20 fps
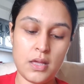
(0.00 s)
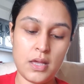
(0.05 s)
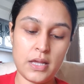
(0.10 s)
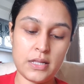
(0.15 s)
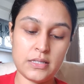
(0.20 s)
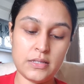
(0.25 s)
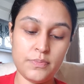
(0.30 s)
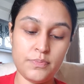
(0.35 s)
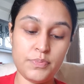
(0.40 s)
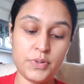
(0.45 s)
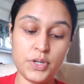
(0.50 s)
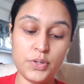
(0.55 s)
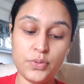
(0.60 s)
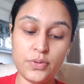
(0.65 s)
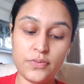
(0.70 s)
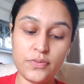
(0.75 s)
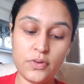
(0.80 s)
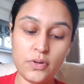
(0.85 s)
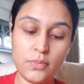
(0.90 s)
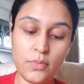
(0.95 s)
It's a
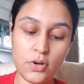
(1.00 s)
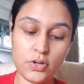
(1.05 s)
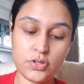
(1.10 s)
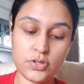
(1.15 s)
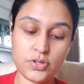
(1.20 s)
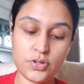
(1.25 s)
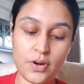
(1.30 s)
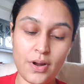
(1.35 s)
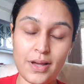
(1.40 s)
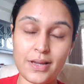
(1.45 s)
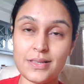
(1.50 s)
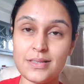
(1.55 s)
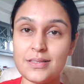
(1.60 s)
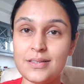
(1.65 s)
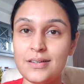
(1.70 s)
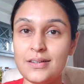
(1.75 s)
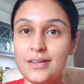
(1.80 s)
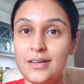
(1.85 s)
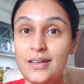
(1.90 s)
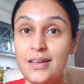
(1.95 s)
beautiful
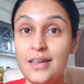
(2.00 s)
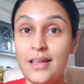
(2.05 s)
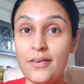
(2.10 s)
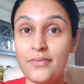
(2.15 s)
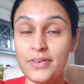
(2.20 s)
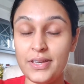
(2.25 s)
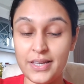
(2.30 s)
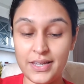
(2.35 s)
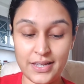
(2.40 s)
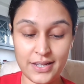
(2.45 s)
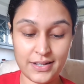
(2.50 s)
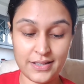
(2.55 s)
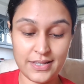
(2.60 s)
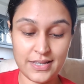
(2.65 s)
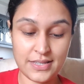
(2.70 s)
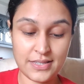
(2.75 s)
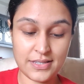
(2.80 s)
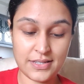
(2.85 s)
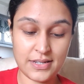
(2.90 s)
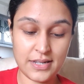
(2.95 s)
moisturizer, loving it
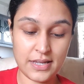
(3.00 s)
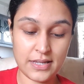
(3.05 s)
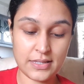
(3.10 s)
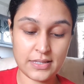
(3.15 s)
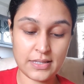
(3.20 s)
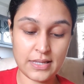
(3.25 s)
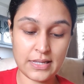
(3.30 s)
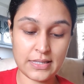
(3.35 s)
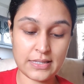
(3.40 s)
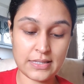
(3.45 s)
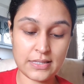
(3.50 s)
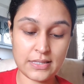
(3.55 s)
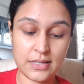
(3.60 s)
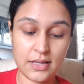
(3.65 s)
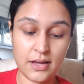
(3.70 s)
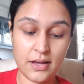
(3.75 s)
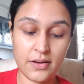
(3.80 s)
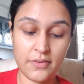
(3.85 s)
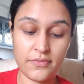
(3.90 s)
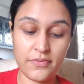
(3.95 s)
these days. It's
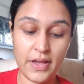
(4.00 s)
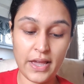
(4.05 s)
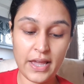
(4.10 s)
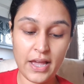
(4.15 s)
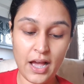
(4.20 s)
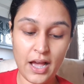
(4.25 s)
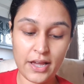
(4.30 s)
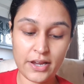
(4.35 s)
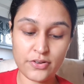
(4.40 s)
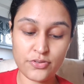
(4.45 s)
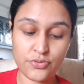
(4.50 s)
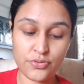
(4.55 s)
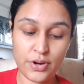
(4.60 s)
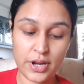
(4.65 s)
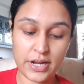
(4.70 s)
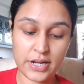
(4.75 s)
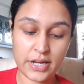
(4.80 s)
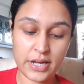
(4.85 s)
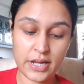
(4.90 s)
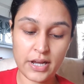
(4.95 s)
very
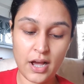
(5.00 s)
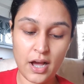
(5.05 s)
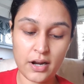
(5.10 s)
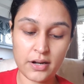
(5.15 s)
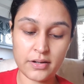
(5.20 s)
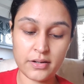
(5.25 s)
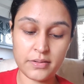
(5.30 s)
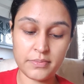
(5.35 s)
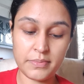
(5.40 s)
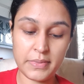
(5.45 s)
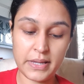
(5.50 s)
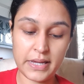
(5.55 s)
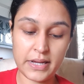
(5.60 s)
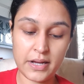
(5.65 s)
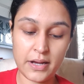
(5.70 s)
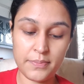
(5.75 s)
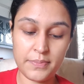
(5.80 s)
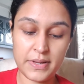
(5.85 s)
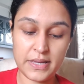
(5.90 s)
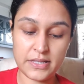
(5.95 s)
hydrating under
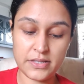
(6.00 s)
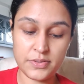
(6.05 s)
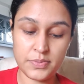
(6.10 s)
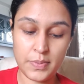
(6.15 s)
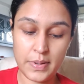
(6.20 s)
makeup as